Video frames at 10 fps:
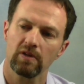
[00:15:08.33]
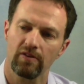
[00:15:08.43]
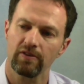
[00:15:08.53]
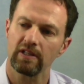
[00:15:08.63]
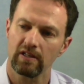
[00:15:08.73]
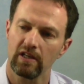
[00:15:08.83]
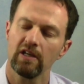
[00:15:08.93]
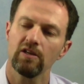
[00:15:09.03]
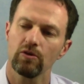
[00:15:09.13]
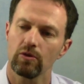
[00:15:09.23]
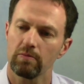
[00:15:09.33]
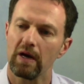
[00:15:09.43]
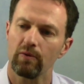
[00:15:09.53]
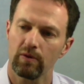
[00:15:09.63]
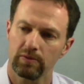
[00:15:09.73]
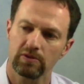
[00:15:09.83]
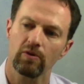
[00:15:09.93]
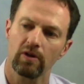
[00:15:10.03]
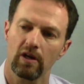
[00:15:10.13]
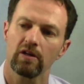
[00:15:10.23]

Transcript: everything that he knew about what was going